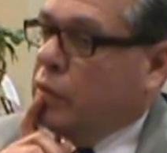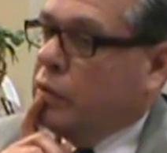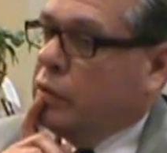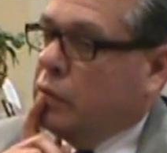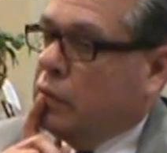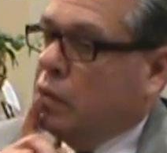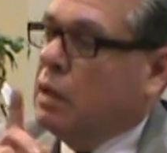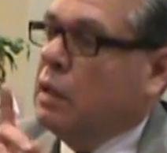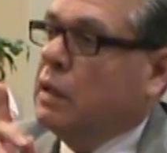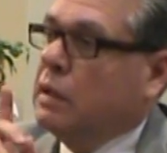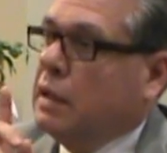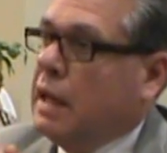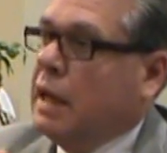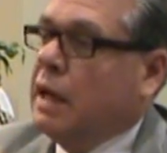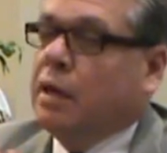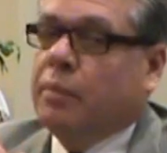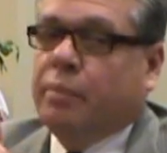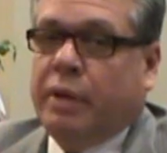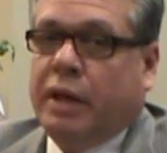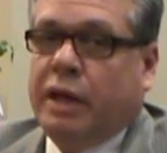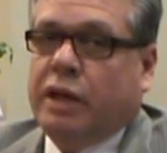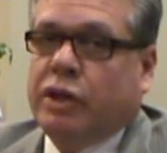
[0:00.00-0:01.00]
that there are a
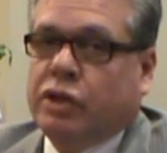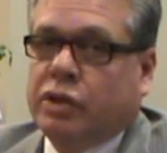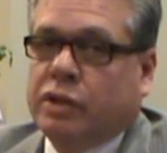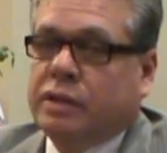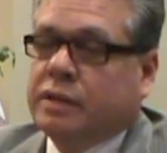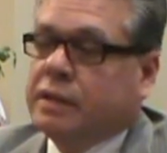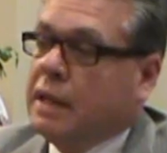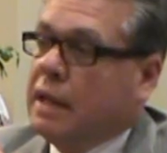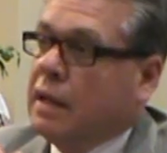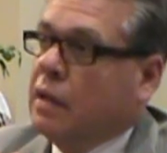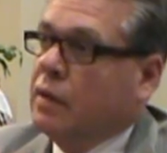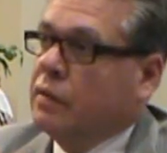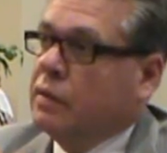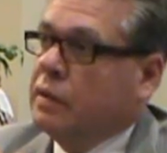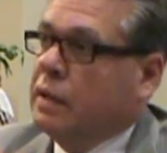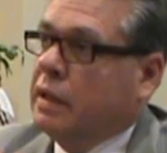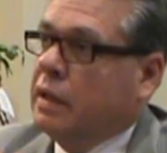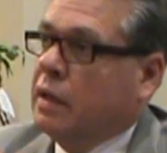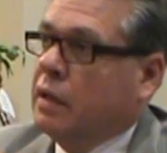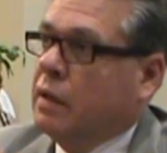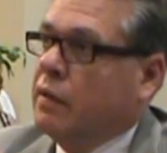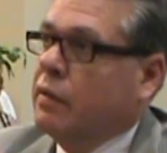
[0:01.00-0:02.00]
lot of patients out
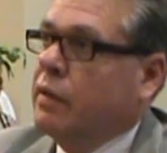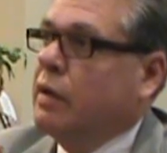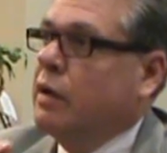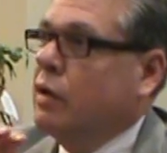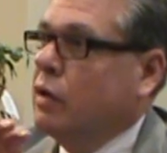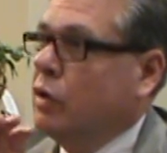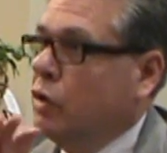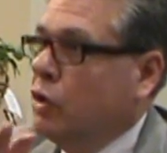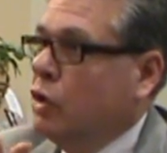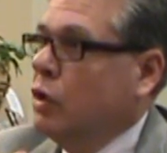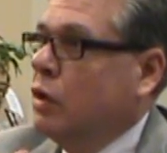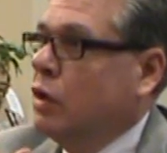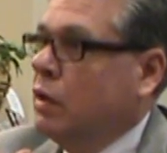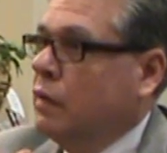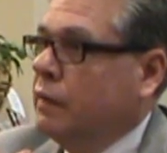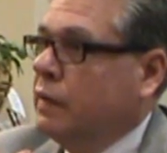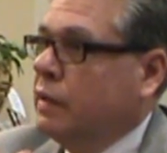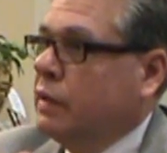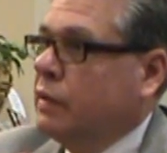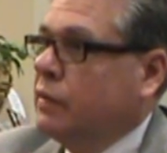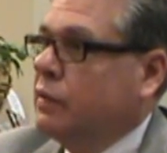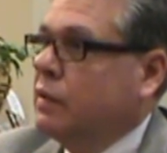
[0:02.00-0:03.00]
there that are
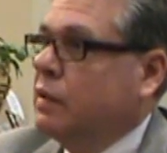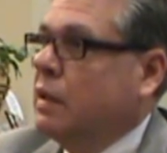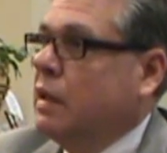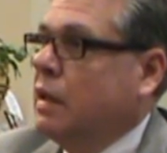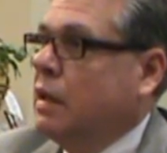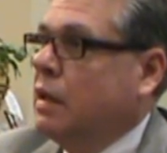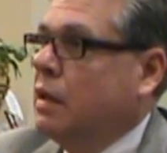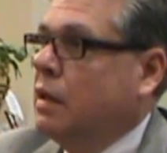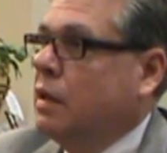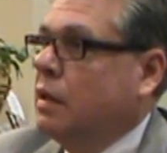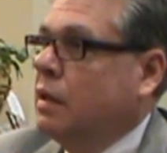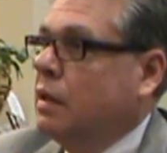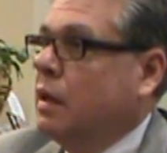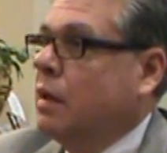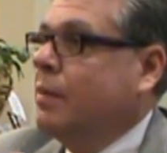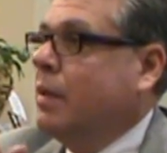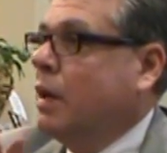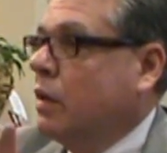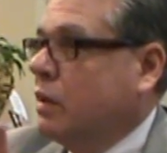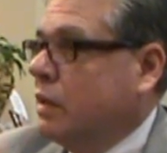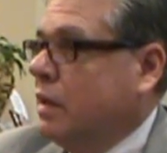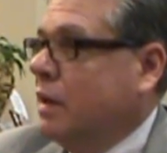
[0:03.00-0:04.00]
nervous
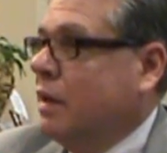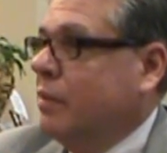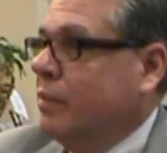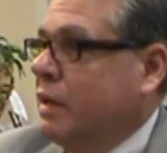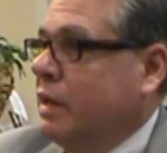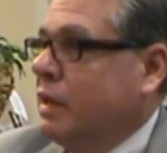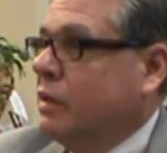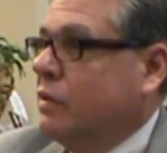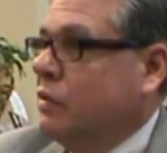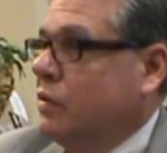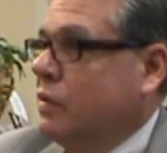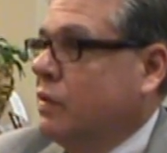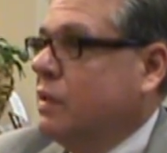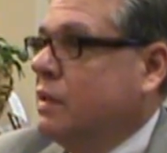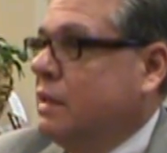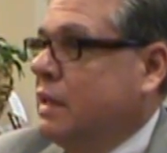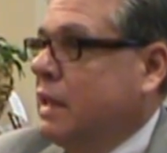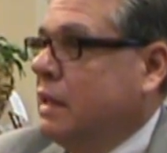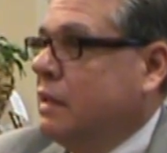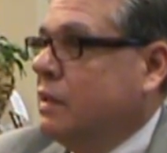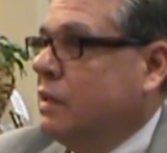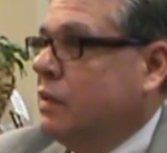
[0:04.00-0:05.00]
about coming to the
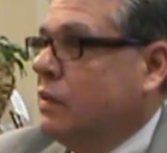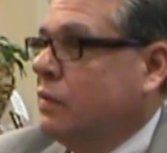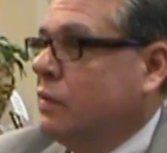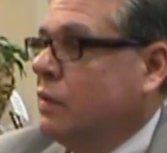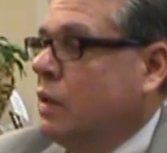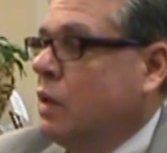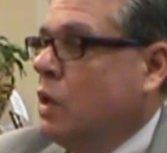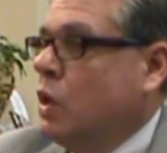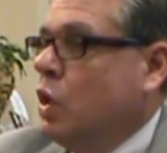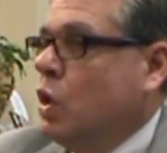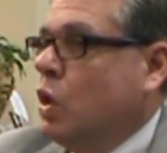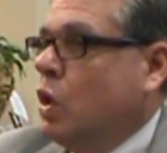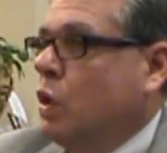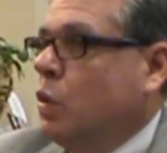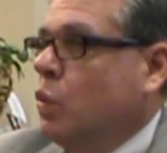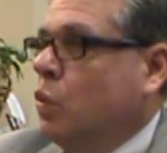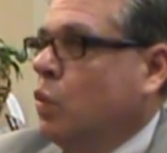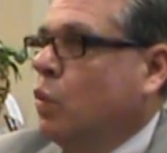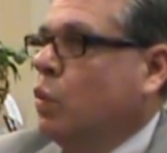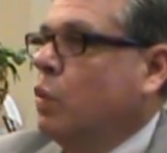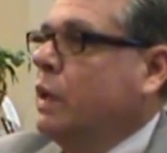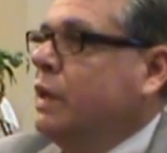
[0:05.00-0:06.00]
dentist.
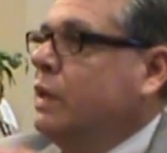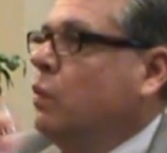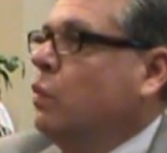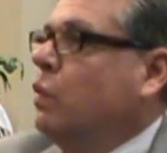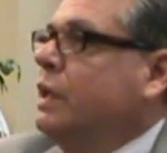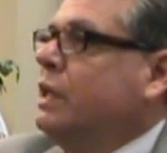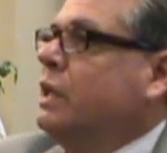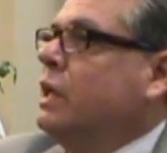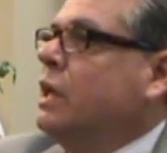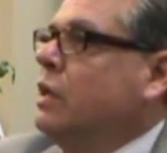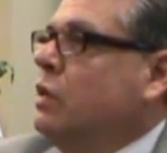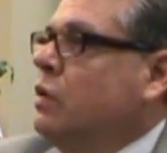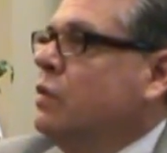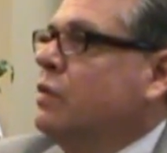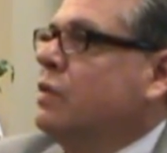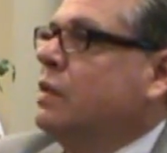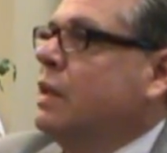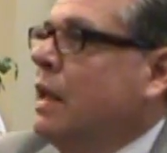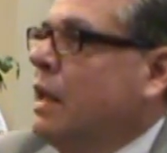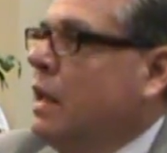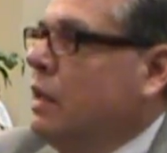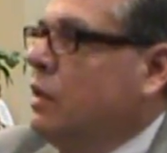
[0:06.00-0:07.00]
What can you
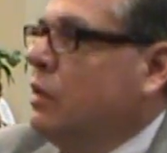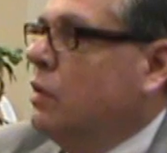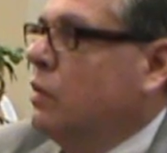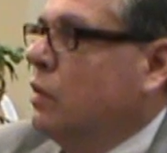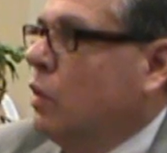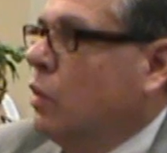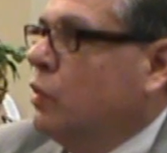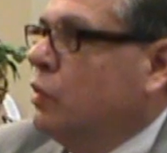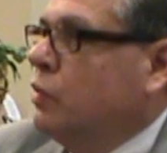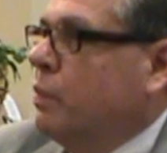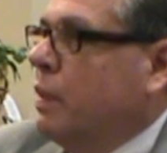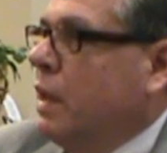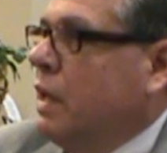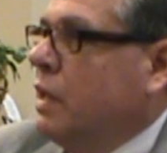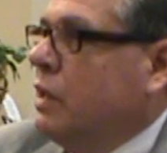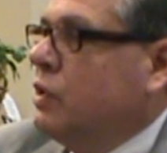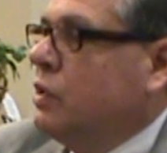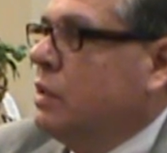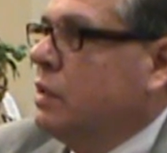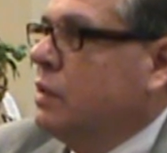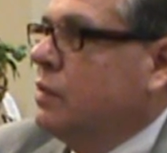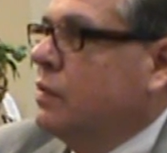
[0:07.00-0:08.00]
say to those
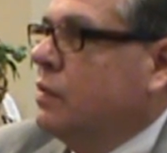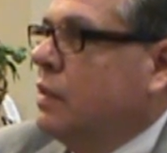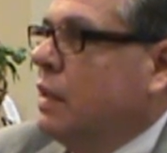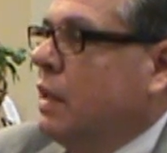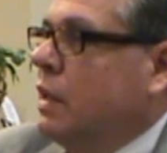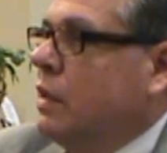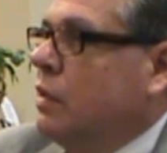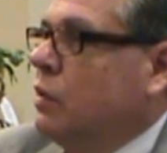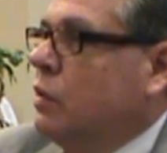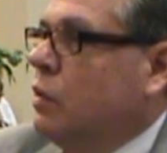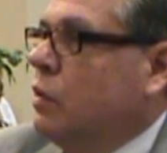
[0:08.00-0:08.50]
patients that,